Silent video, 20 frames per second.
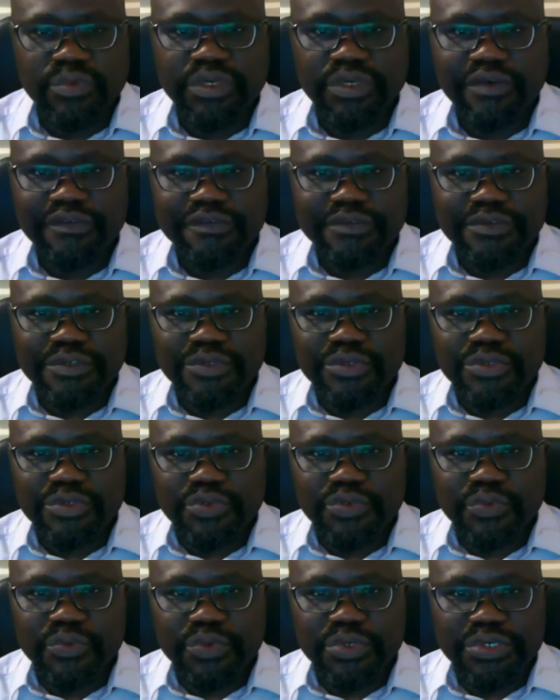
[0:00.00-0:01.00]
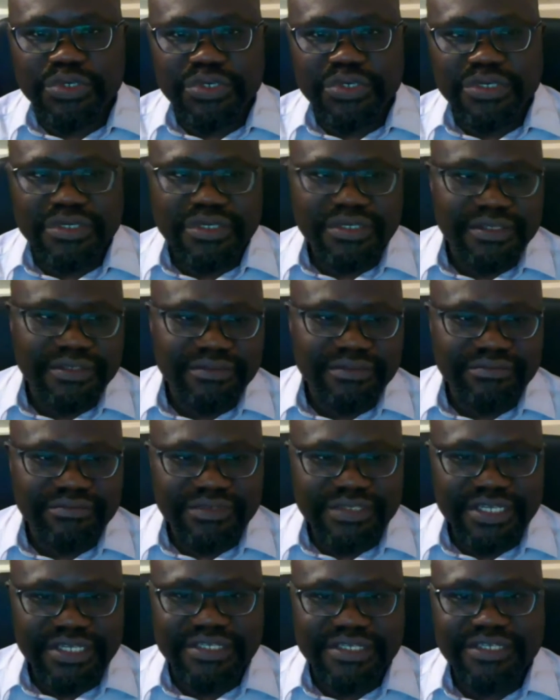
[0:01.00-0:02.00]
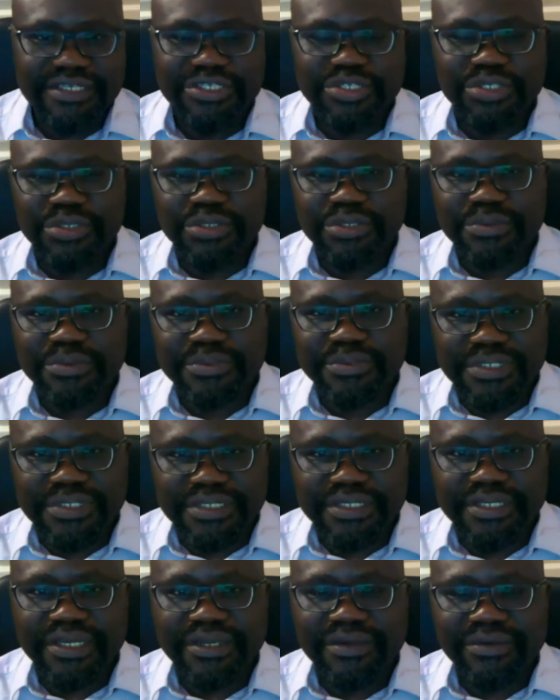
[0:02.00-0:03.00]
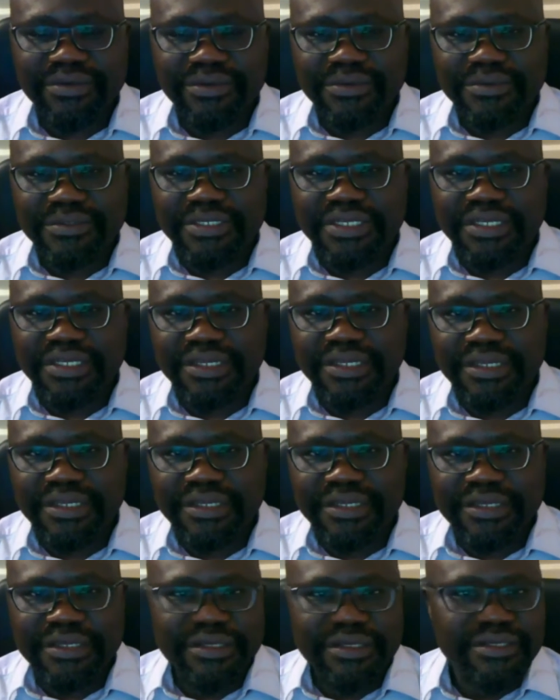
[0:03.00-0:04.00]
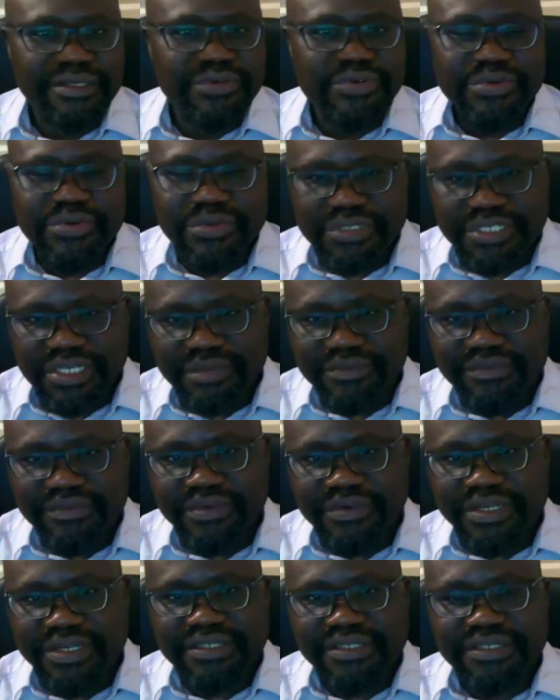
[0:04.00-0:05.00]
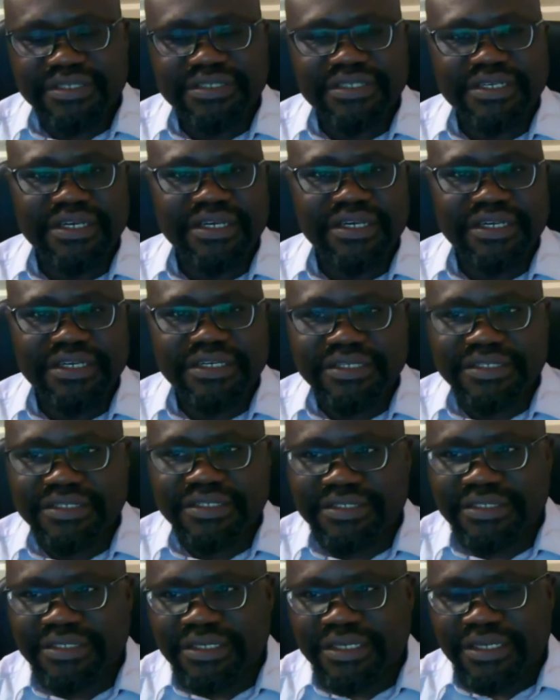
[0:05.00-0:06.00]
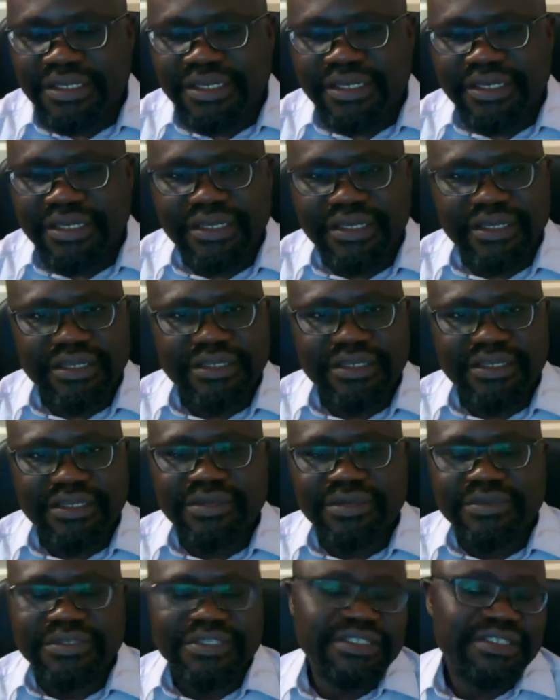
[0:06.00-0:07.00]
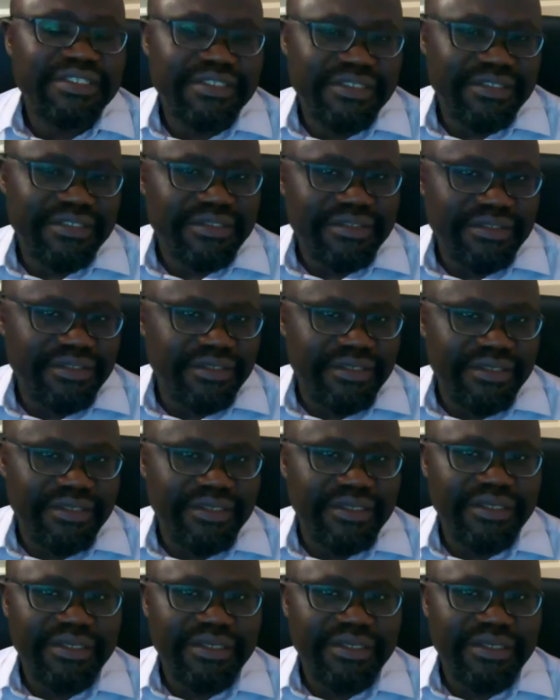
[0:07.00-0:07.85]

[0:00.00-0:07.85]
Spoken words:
We often go to work, desk job, sit down all day, no time for exercise. This,